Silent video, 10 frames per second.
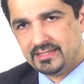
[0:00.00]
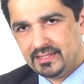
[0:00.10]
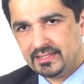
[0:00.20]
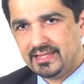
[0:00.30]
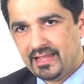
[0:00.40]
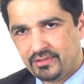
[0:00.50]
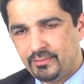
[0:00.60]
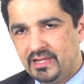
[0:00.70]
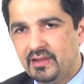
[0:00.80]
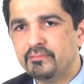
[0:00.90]
is it doesn't have to
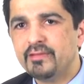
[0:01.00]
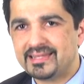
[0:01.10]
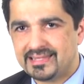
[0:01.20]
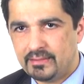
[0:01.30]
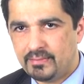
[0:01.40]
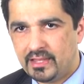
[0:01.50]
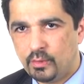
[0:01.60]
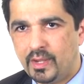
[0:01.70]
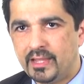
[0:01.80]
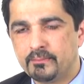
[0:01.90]
be done fasting, by
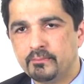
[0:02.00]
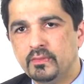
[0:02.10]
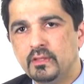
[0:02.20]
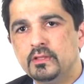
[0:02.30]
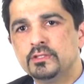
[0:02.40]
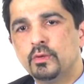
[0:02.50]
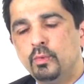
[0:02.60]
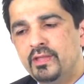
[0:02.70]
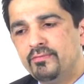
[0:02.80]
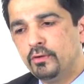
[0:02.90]
the way. So
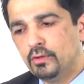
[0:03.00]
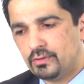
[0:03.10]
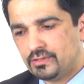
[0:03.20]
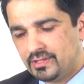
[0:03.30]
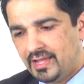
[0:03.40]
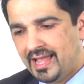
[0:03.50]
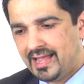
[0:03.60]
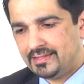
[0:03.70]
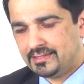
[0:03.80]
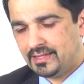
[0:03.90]
we've looked
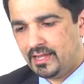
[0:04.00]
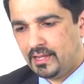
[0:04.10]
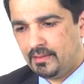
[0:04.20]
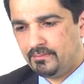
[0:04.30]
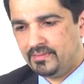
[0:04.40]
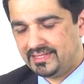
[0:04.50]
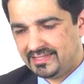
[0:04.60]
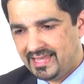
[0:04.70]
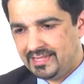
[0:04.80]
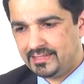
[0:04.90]
at this
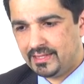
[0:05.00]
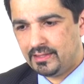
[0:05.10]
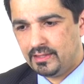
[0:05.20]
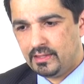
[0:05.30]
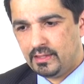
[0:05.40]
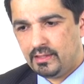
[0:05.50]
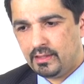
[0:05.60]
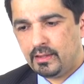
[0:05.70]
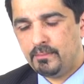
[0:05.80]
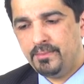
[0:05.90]
data,
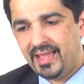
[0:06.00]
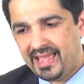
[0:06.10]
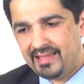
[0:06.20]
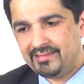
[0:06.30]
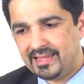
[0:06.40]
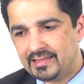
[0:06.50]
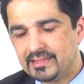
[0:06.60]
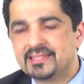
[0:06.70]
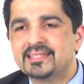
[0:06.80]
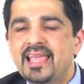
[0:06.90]
comparing
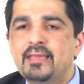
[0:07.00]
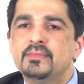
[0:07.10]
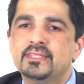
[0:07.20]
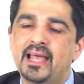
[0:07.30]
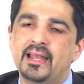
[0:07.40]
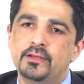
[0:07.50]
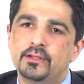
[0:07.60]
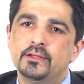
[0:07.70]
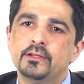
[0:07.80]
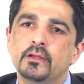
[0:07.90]
the same
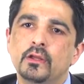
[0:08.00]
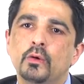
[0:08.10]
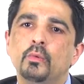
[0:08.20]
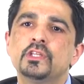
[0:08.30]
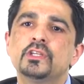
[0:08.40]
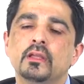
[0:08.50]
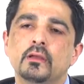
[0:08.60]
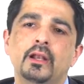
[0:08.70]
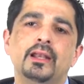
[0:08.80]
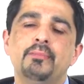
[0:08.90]
standard, which,
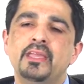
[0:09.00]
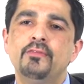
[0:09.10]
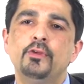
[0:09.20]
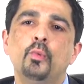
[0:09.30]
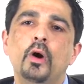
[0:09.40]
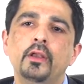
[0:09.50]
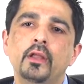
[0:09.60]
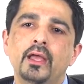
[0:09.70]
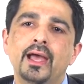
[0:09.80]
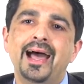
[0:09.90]
let me give you one,
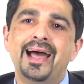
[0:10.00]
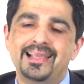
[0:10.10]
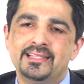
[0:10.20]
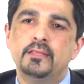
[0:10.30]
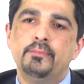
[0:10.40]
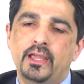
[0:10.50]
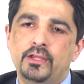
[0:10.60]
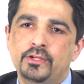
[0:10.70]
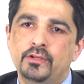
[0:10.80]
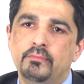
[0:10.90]
has the
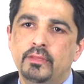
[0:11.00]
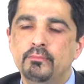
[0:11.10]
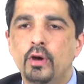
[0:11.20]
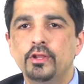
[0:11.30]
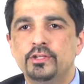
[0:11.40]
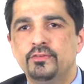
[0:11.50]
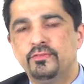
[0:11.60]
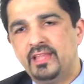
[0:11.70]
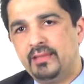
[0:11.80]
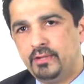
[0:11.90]
patient been monitored
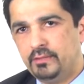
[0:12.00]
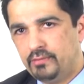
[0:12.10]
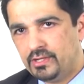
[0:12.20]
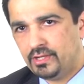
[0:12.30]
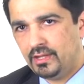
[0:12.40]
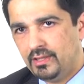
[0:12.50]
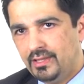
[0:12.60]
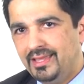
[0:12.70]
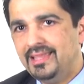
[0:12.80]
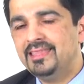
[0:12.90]
for their blood pressure
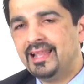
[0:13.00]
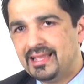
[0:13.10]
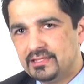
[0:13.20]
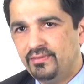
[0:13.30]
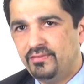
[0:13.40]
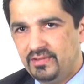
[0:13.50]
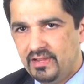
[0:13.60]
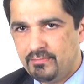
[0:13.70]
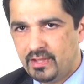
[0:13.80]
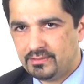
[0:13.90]
in the last
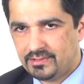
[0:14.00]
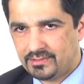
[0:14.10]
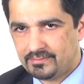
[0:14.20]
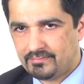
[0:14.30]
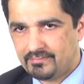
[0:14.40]
15 months?